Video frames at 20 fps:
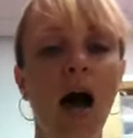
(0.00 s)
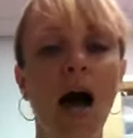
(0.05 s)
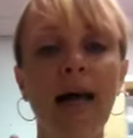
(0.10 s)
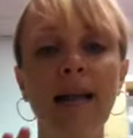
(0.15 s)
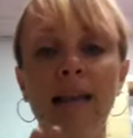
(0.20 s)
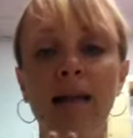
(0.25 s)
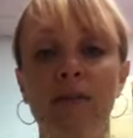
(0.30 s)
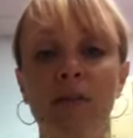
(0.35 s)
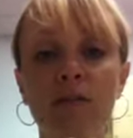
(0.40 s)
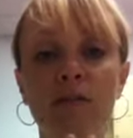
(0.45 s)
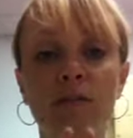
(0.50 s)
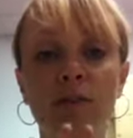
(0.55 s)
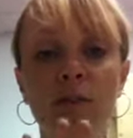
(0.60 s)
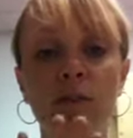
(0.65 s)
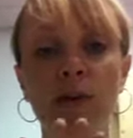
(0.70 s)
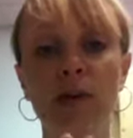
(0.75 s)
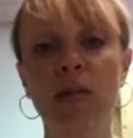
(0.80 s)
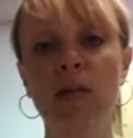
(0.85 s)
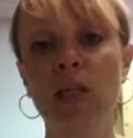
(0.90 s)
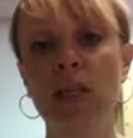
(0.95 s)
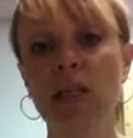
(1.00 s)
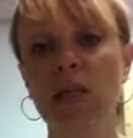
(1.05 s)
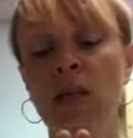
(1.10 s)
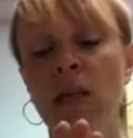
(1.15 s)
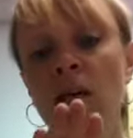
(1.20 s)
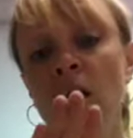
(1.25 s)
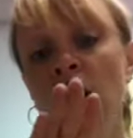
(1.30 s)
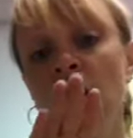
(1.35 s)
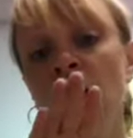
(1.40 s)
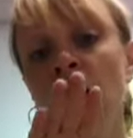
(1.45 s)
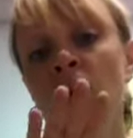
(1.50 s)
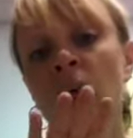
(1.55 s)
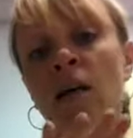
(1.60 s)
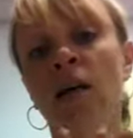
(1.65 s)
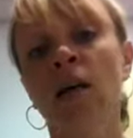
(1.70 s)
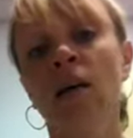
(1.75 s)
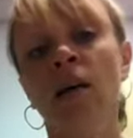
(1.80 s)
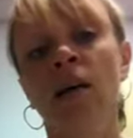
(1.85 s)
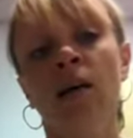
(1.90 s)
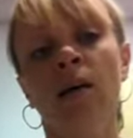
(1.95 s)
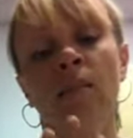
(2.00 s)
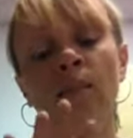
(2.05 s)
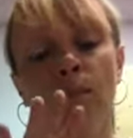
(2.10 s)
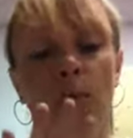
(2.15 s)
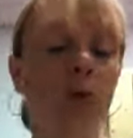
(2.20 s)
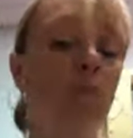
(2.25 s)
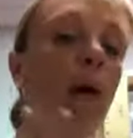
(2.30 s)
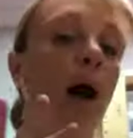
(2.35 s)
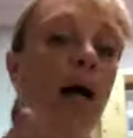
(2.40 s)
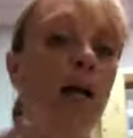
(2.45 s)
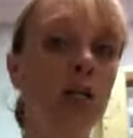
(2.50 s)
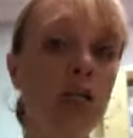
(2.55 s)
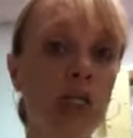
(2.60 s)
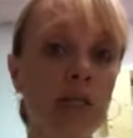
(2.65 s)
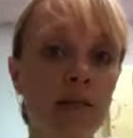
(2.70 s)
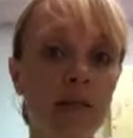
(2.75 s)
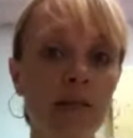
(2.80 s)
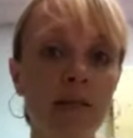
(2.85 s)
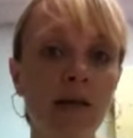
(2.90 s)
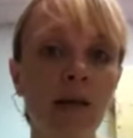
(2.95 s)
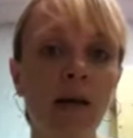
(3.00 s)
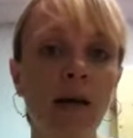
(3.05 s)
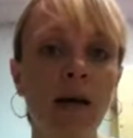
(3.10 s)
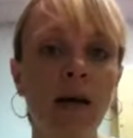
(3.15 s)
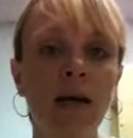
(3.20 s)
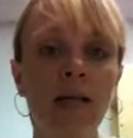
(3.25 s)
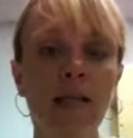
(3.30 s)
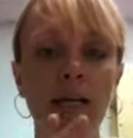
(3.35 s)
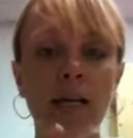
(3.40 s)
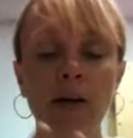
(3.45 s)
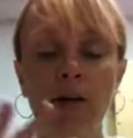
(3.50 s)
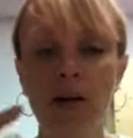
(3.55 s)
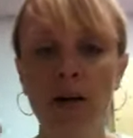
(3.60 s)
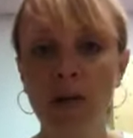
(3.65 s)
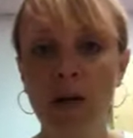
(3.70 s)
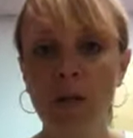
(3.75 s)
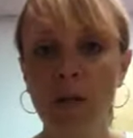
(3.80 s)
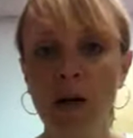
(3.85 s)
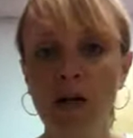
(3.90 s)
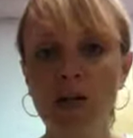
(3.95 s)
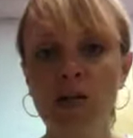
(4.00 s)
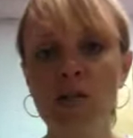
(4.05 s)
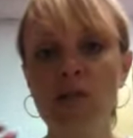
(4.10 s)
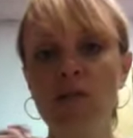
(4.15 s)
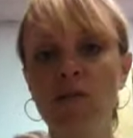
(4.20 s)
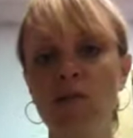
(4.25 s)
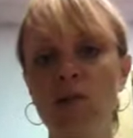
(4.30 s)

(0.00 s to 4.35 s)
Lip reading: I love it for building with punches, layering my punches,